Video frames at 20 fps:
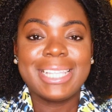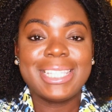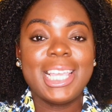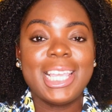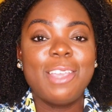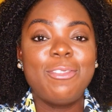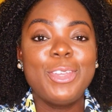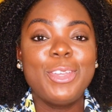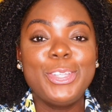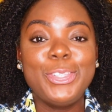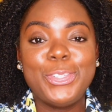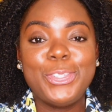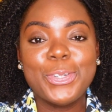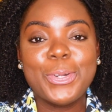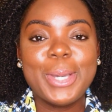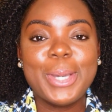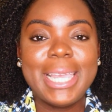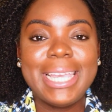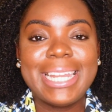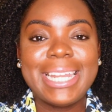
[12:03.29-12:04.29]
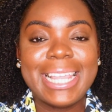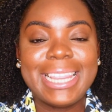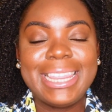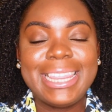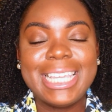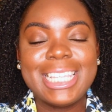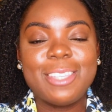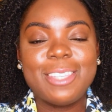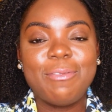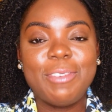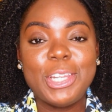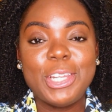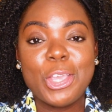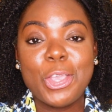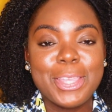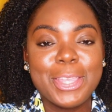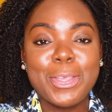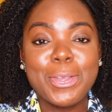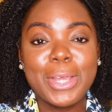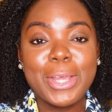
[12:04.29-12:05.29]
So if you enjoyed this video,
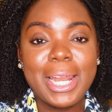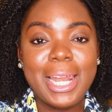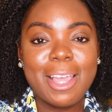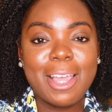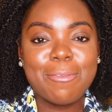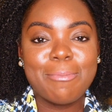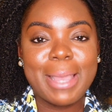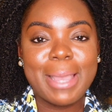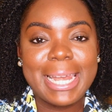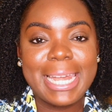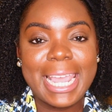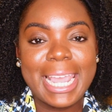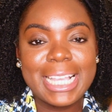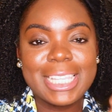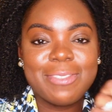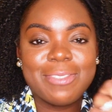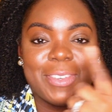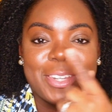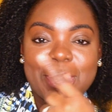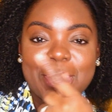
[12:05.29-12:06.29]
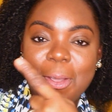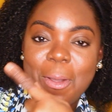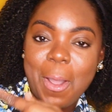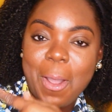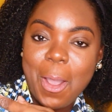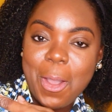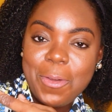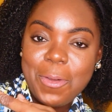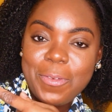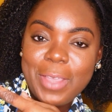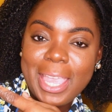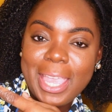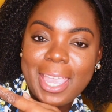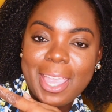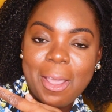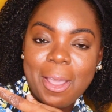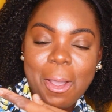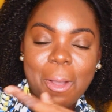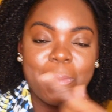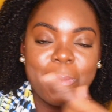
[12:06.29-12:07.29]
you're gonna love my next video over
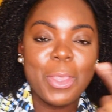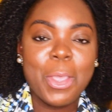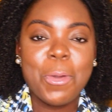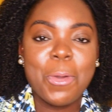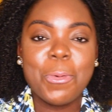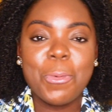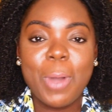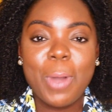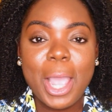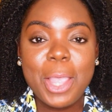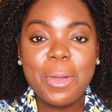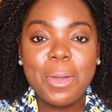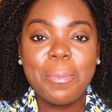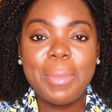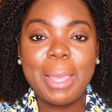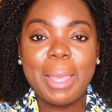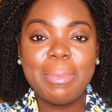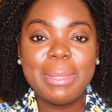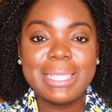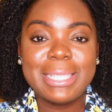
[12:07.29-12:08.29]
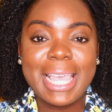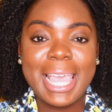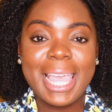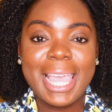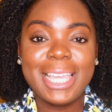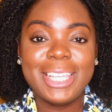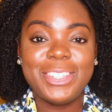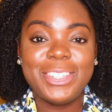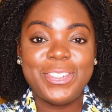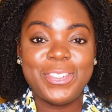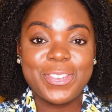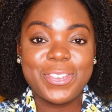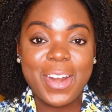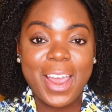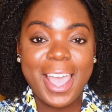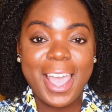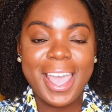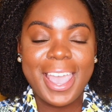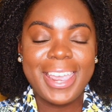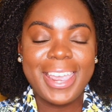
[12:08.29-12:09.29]
here, why your baby's hair is
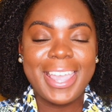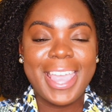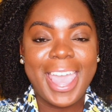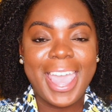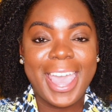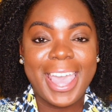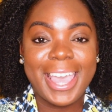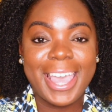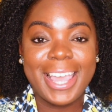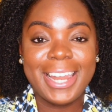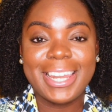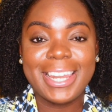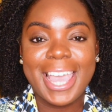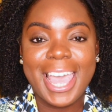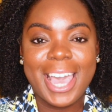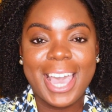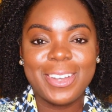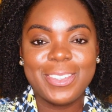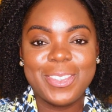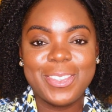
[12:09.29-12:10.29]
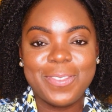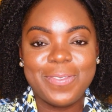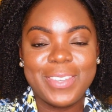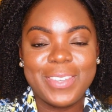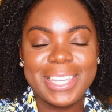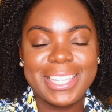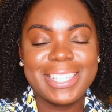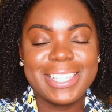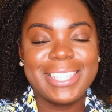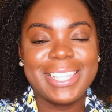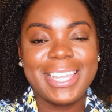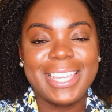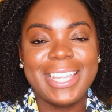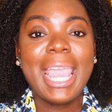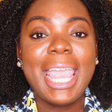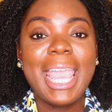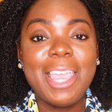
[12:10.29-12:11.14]
dry and how to fix it.